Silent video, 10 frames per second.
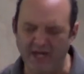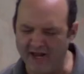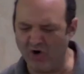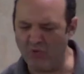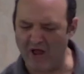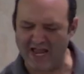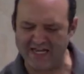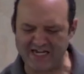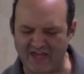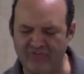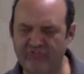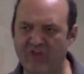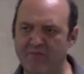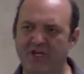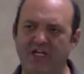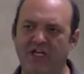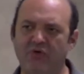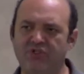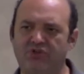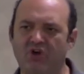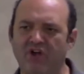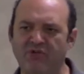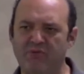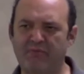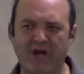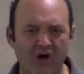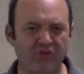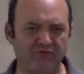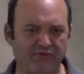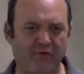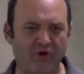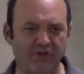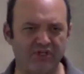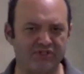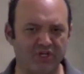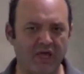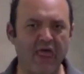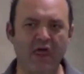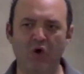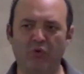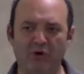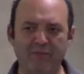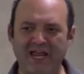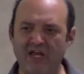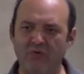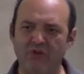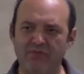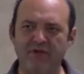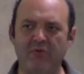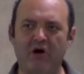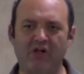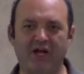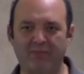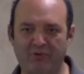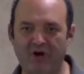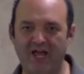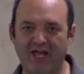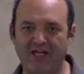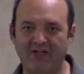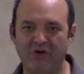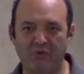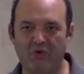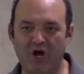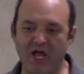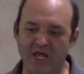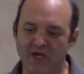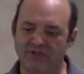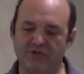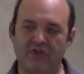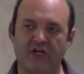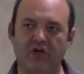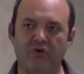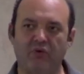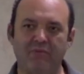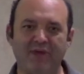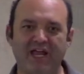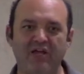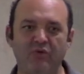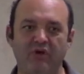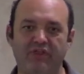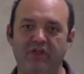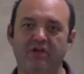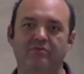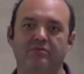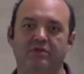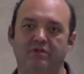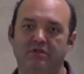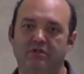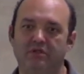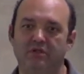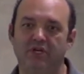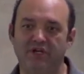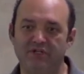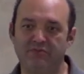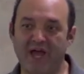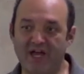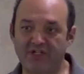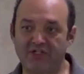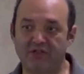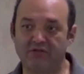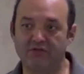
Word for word: In a way, in Gethsemane, he was trying to prepare them for this. Remain with me while I pray. Why? So they could remain with him in his passion.